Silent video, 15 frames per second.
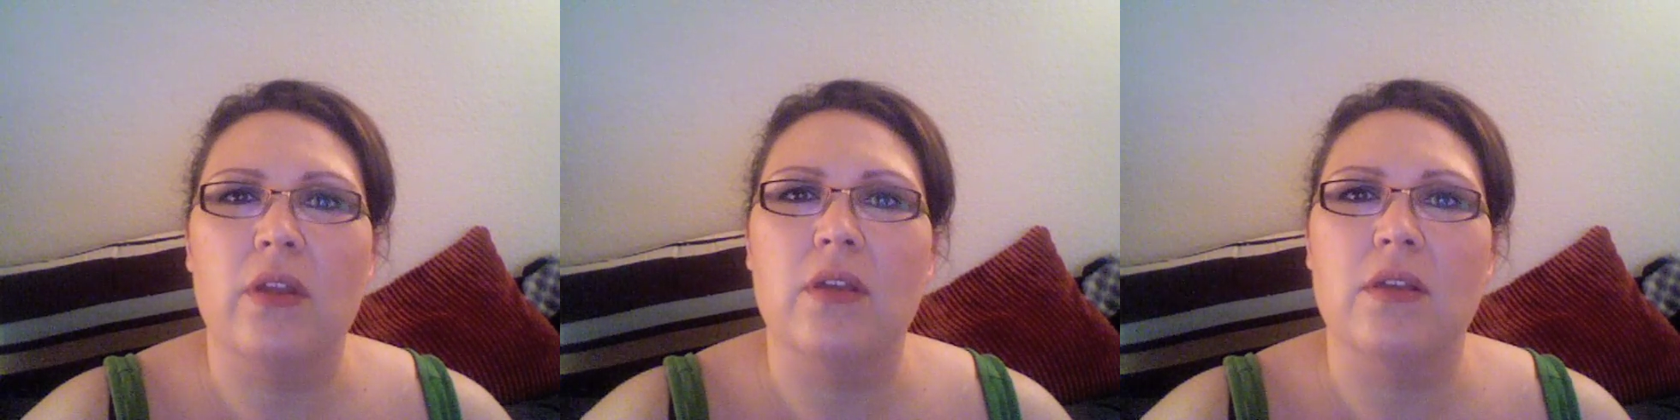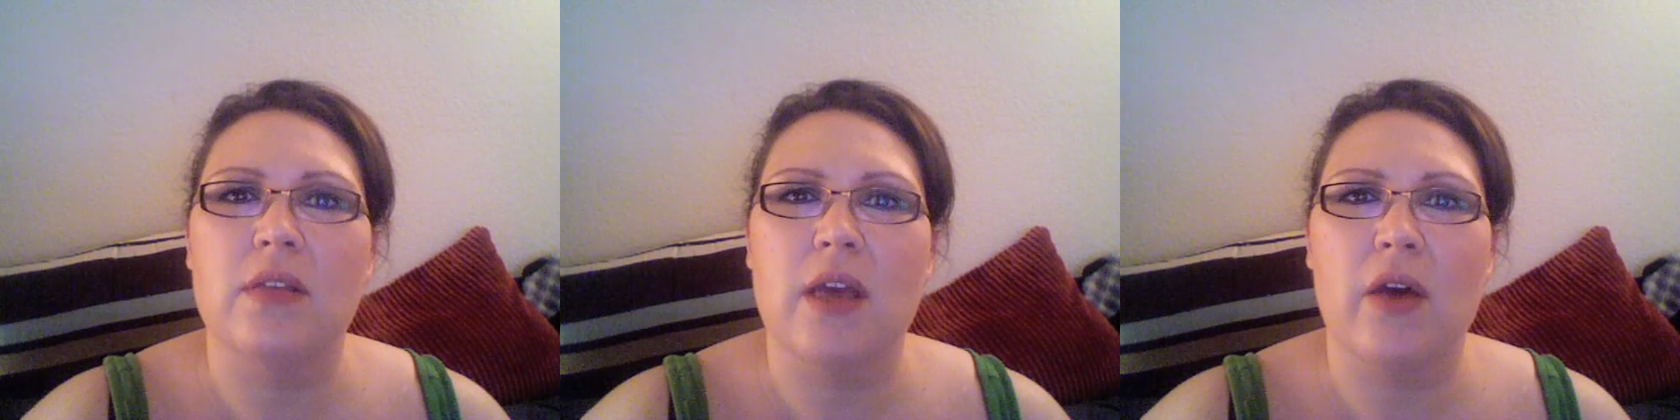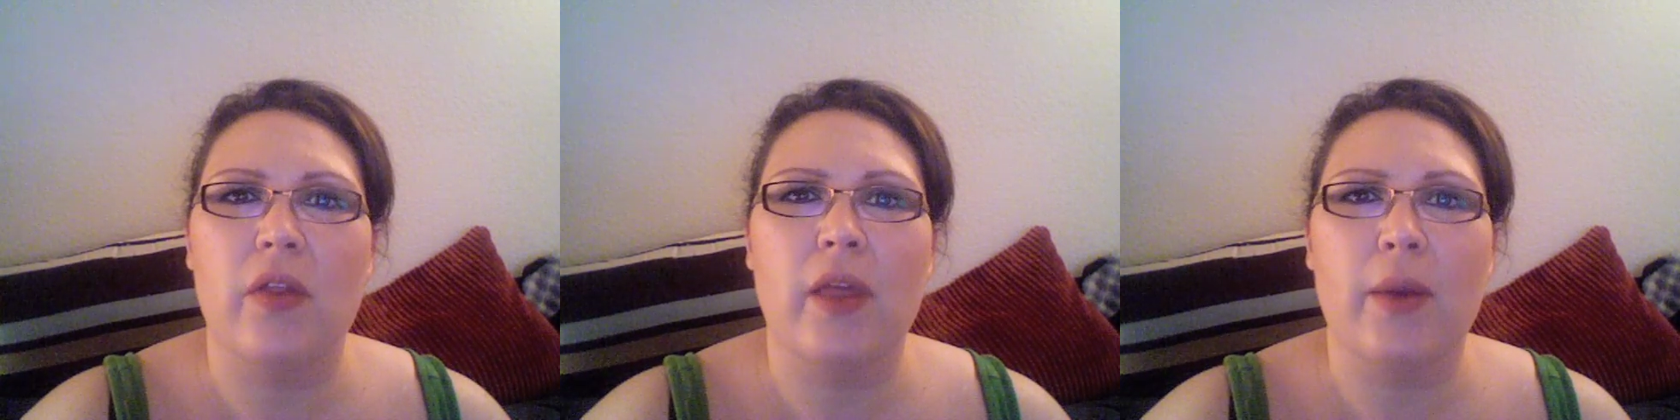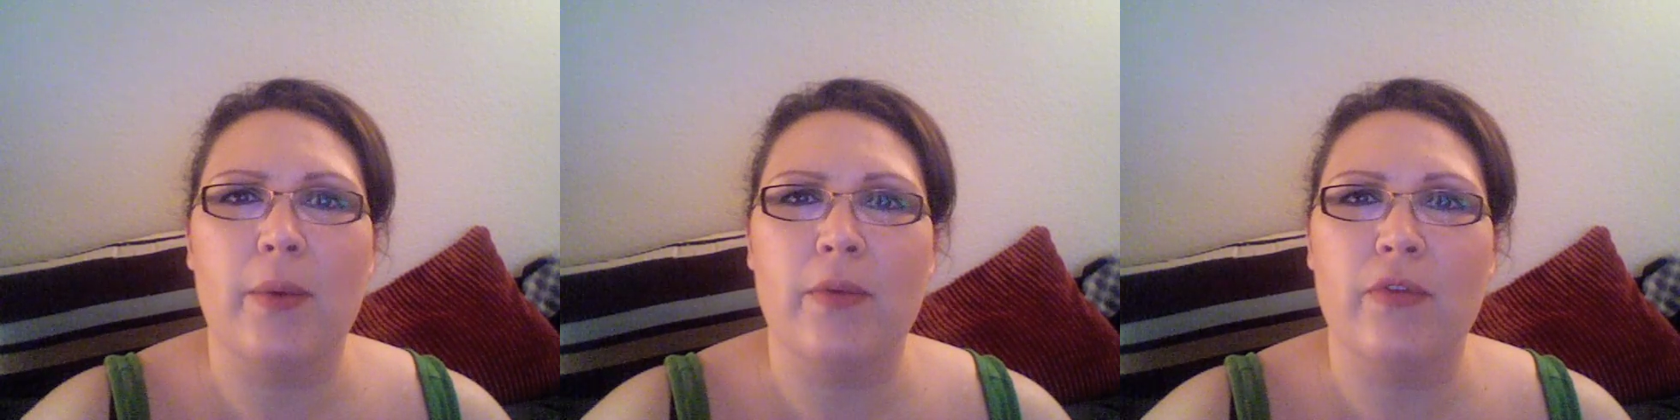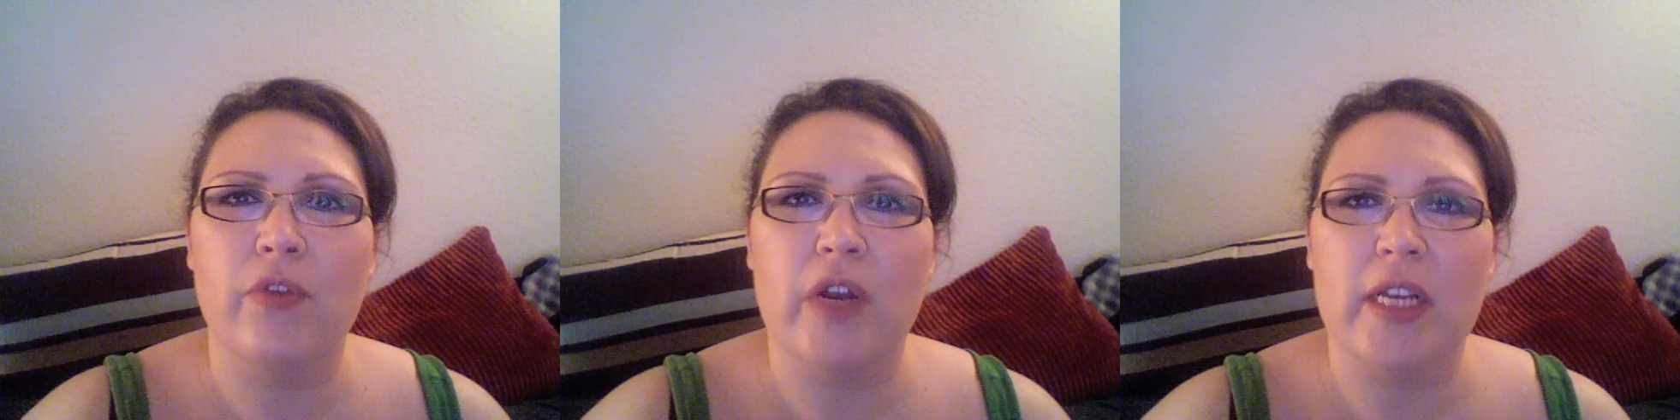is how they
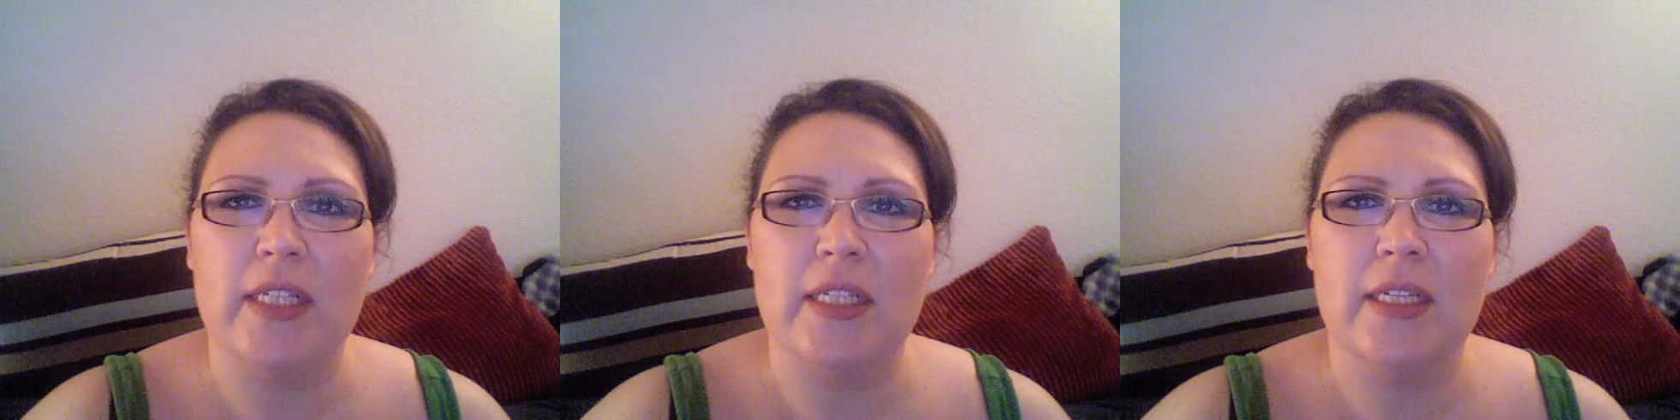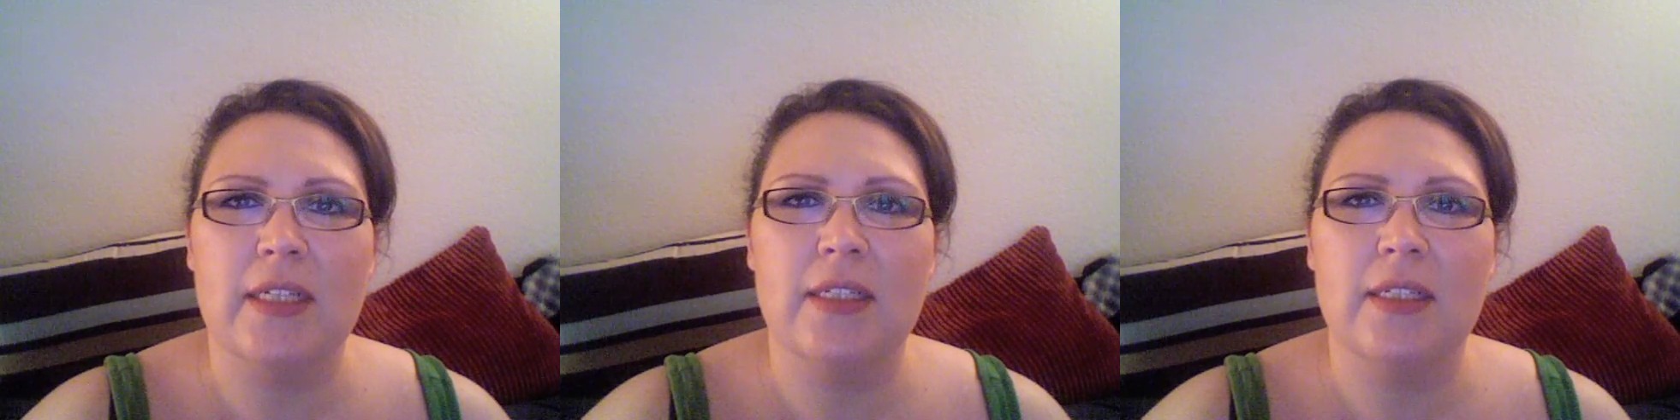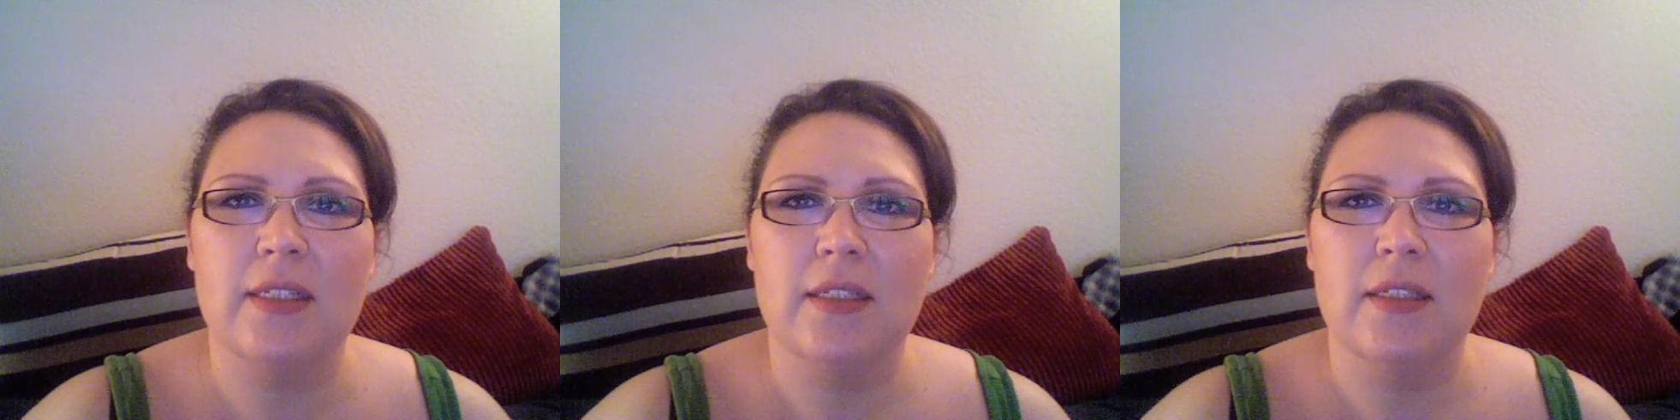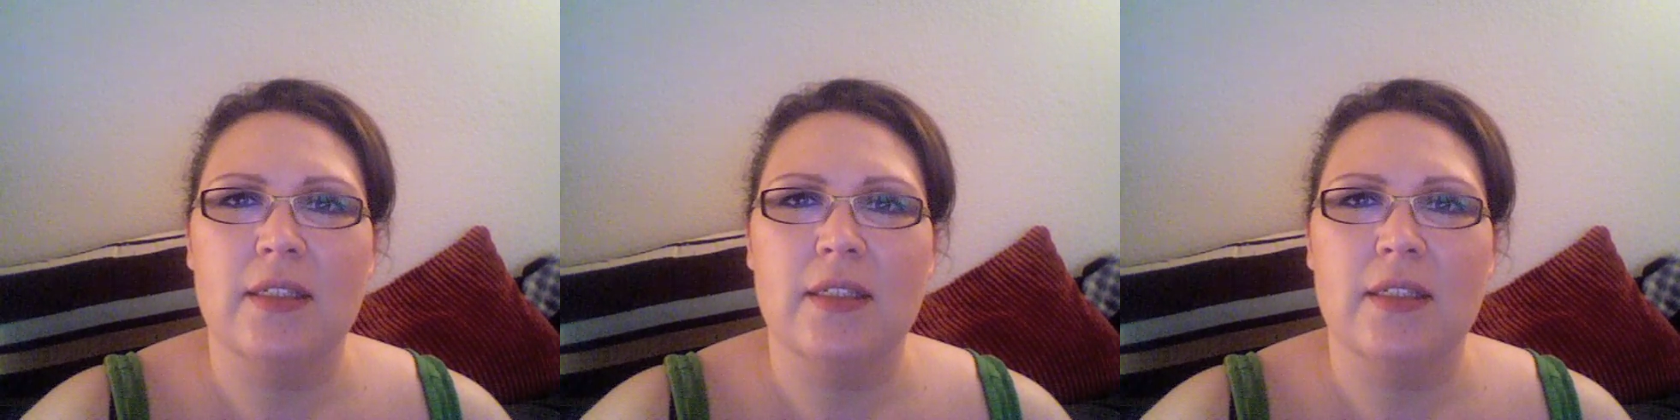would phrase it.